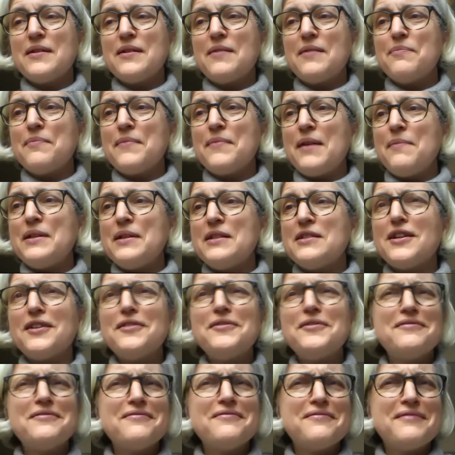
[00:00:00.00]
maybe
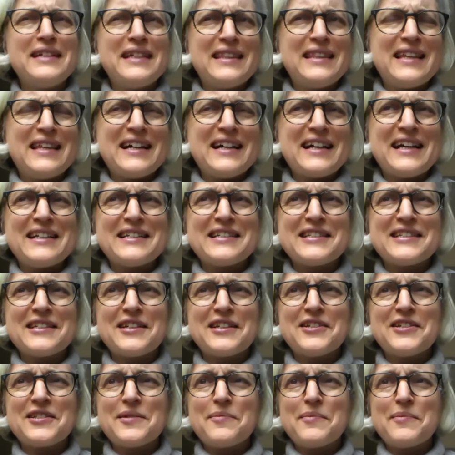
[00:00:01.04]
don't read that case study
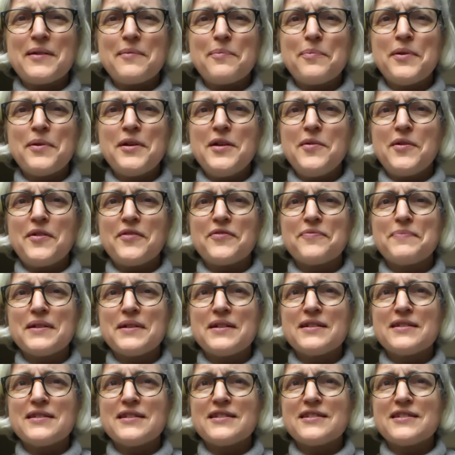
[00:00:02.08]
because it might put you off,
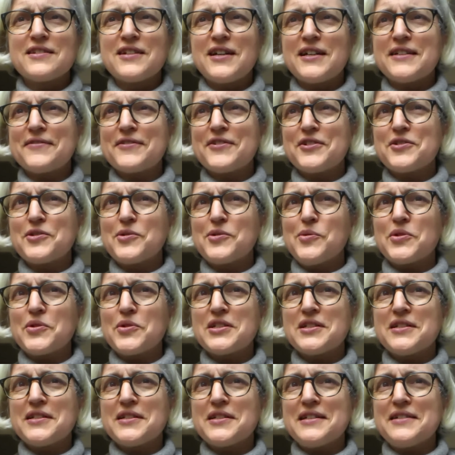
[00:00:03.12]
because it's kind of got an
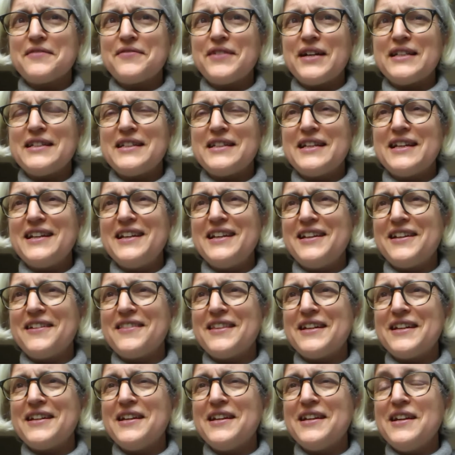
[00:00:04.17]
auction and an event, and
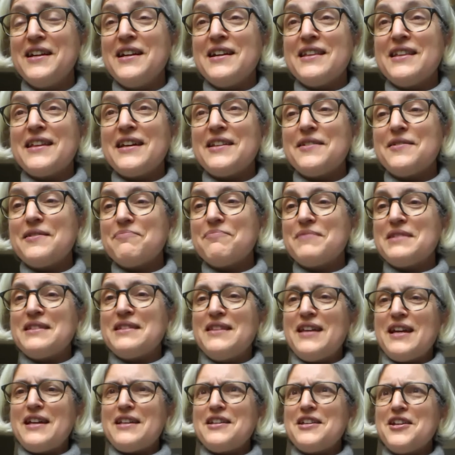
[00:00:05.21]
they
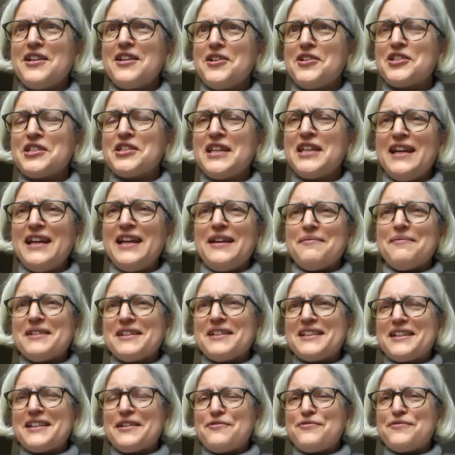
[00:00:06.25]
had a huge team,
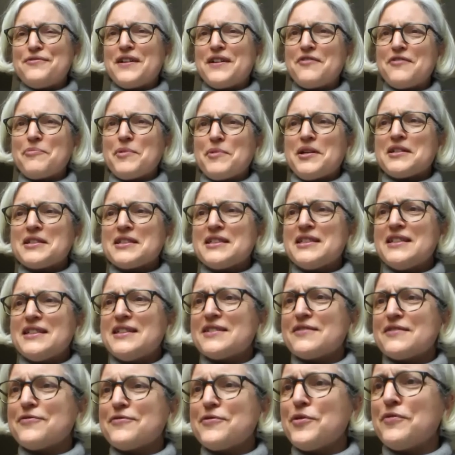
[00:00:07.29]
5 marketeers
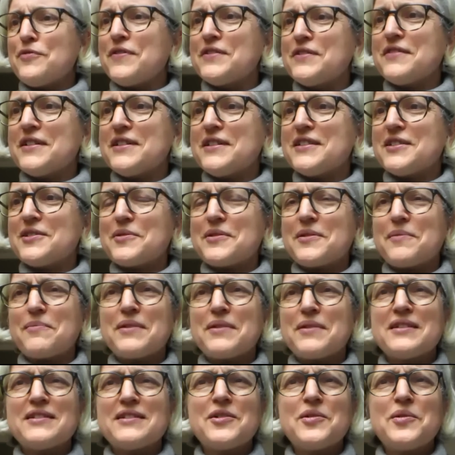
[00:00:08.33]
and 4 fundraisers or
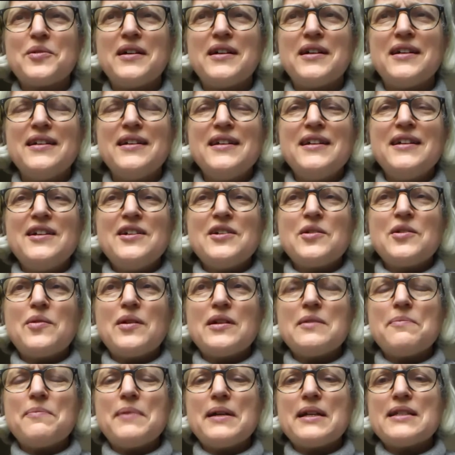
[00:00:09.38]
something, so quite
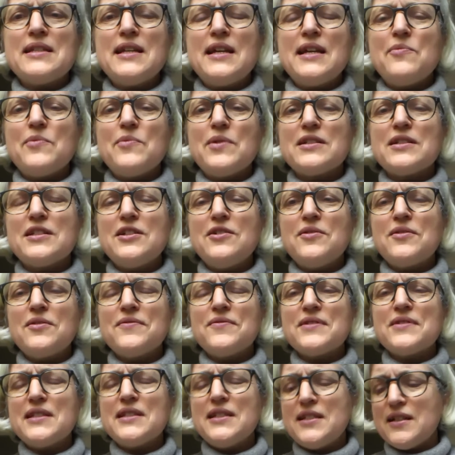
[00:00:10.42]
a big team, which you
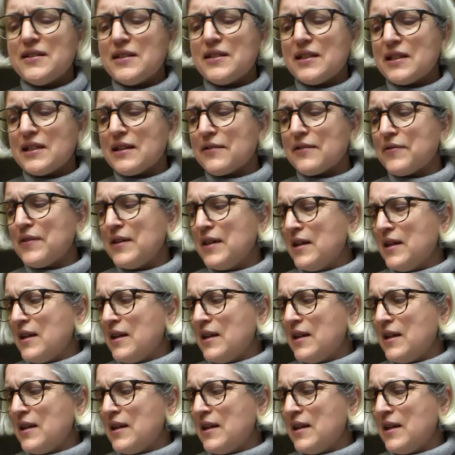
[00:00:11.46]
obviously don't have.